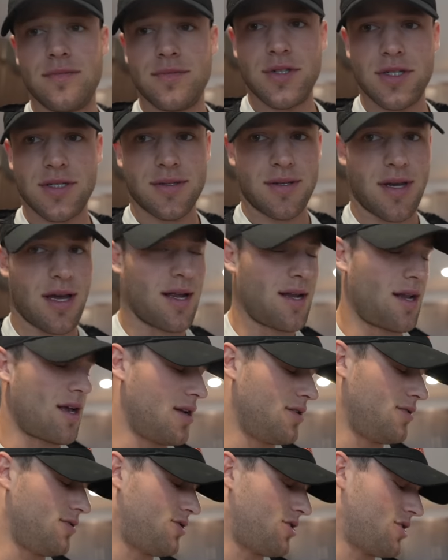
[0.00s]
Just got a
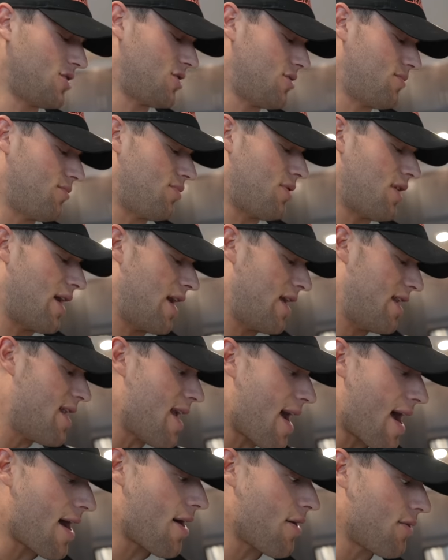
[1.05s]
nutrition plan
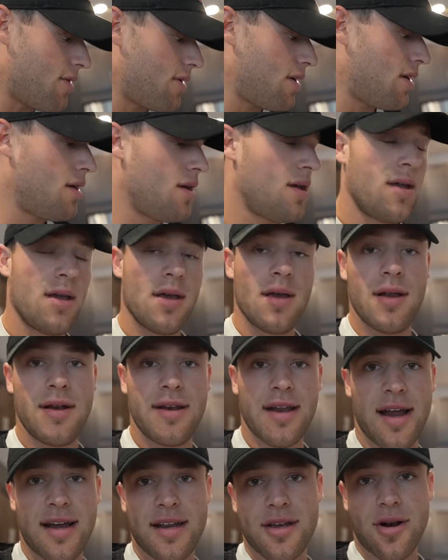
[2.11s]
down,
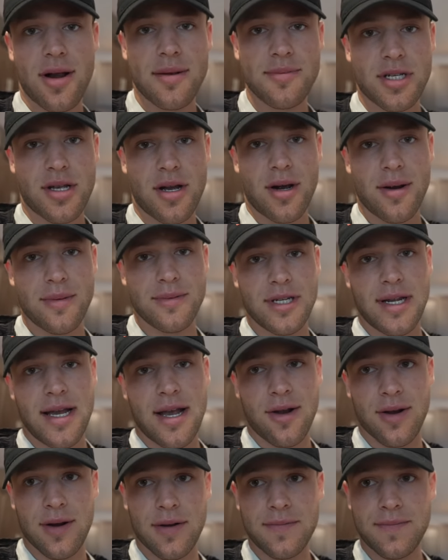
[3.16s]
90 grams of carbs an
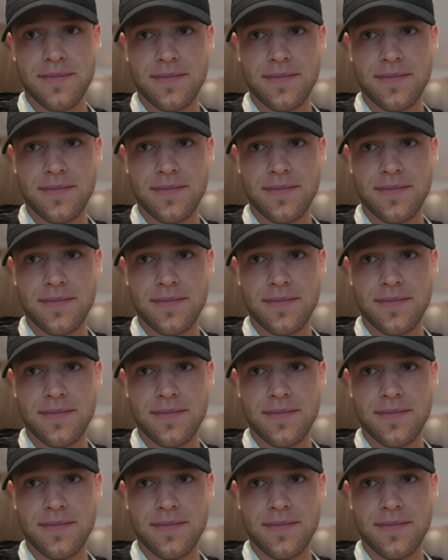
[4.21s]
hour.